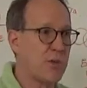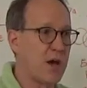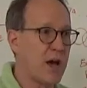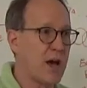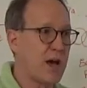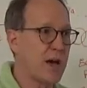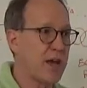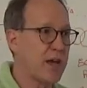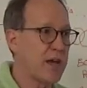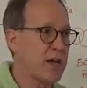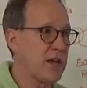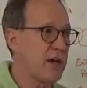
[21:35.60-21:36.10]

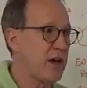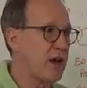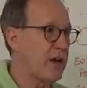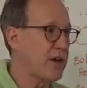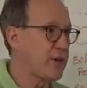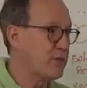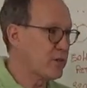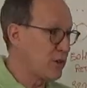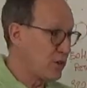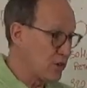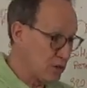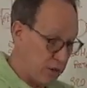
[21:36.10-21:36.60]
my
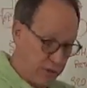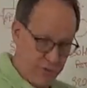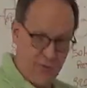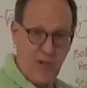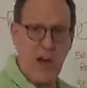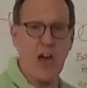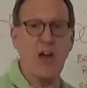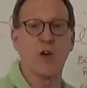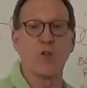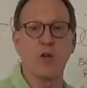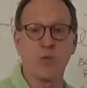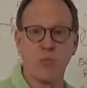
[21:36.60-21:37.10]
here's the
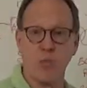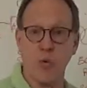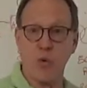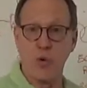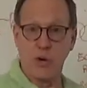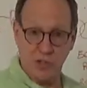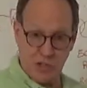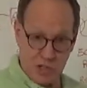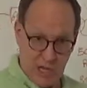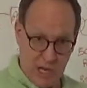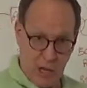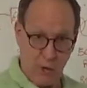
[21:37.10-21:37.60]
final report,
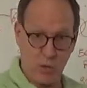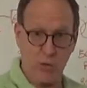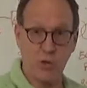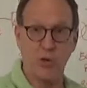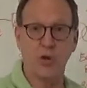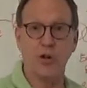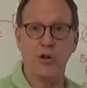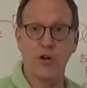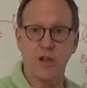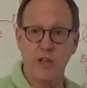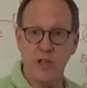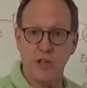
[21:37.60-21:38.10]
see how
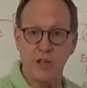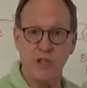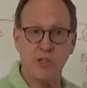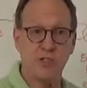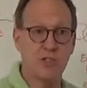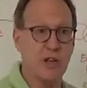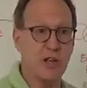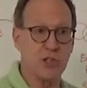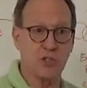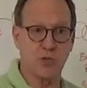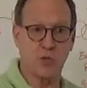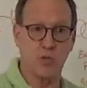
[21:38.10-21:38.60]
good it is,
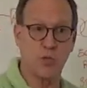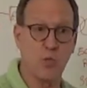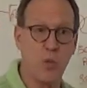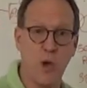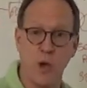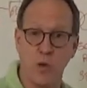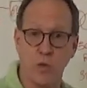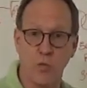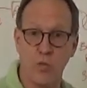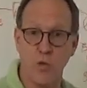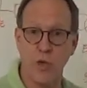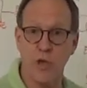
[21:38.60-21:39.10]
and it's
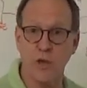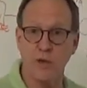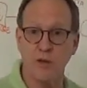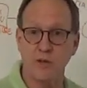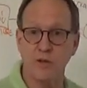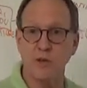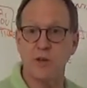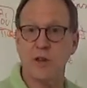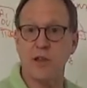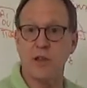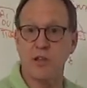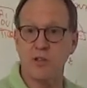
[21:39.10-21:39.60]
well
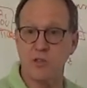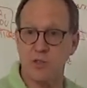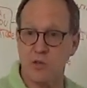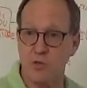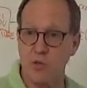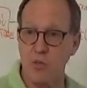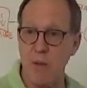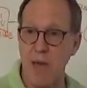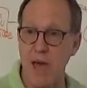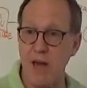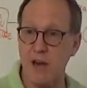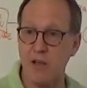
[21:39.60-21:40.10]
written, and it's
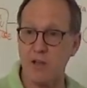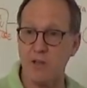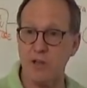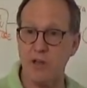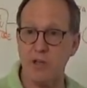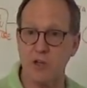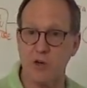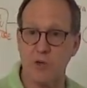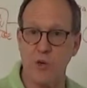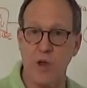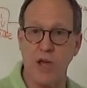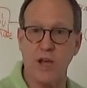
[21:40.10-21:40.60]
grammatically
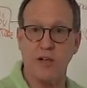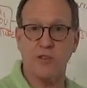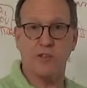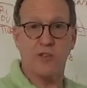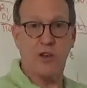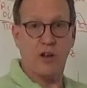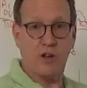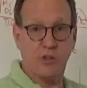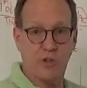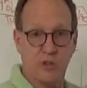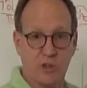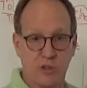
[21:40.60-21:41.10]
correct,
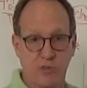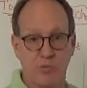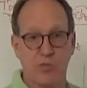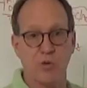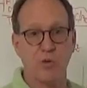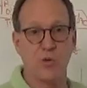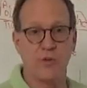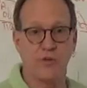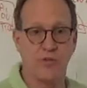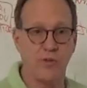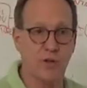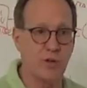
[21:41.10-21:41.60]
and it looks
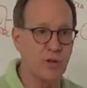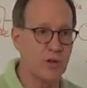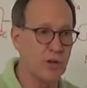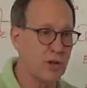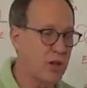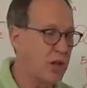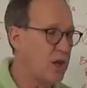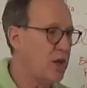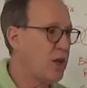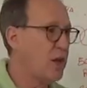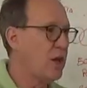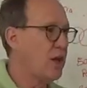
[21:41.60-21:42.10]

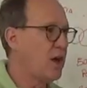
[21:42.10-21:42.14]
beautiful.